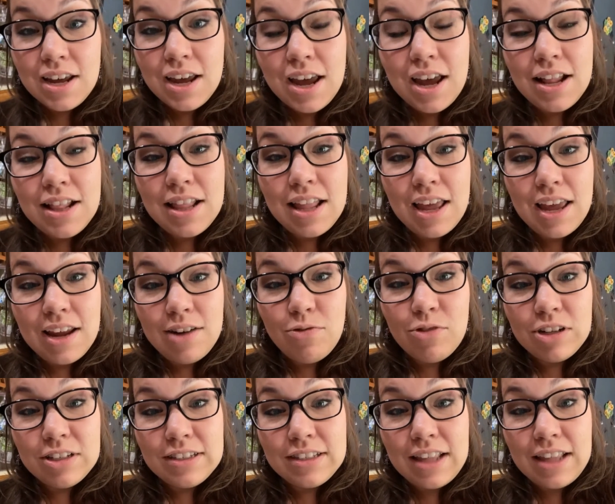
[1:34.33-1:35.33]
And then
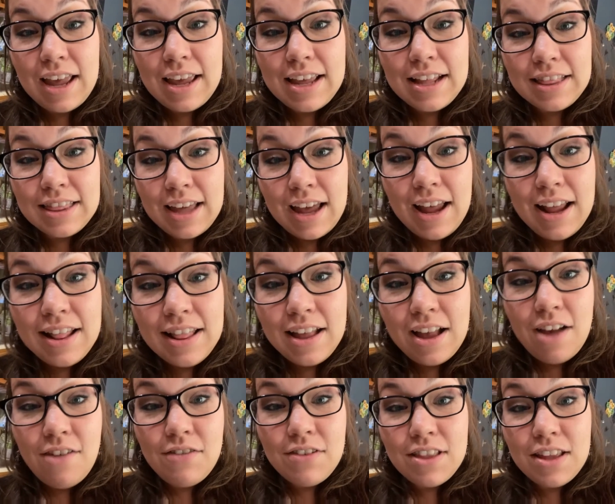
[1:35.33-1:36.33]
once I get
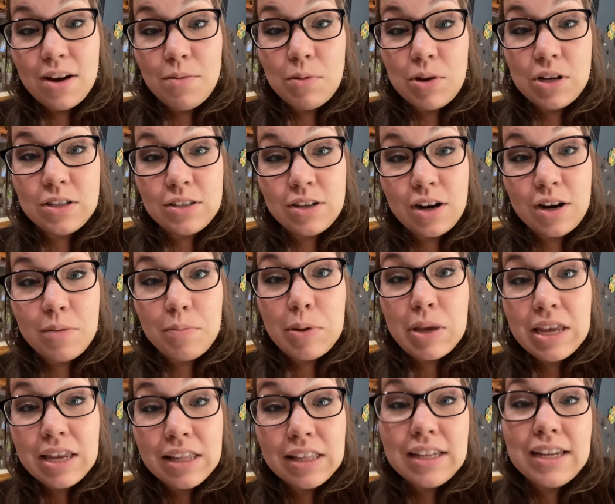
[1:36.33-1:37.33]
start
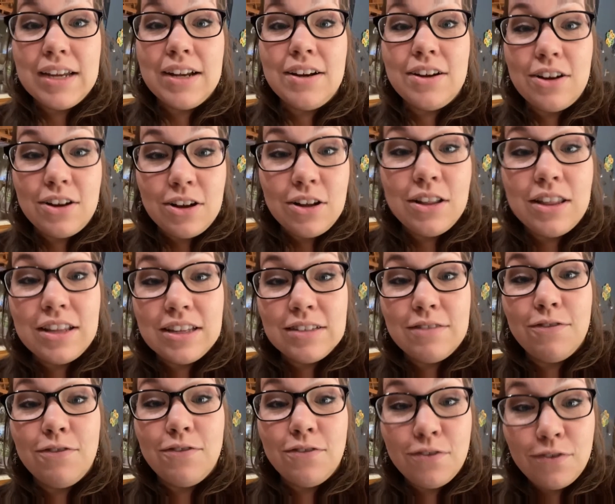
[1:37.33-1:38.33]
peeling all these
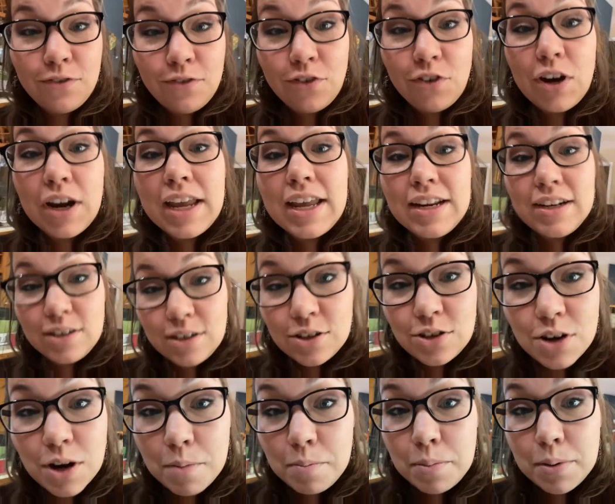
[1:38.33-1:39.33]
frickin'
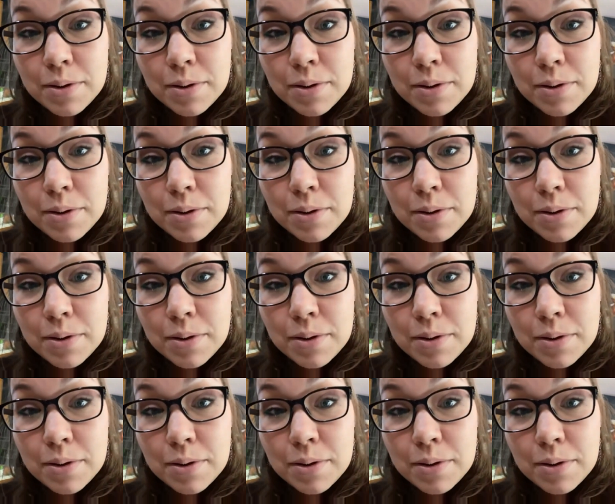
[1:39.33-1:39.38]
shrimp.